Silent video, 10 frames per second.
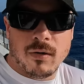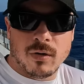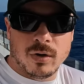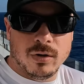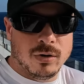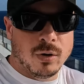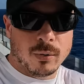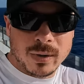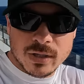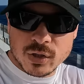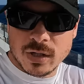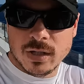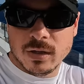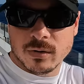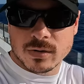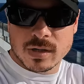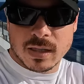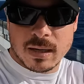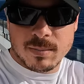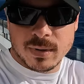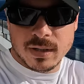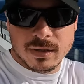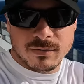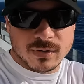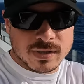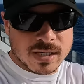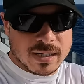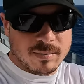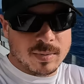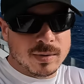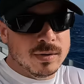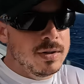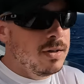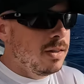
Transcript: or Norwegian or Celebrity, for example?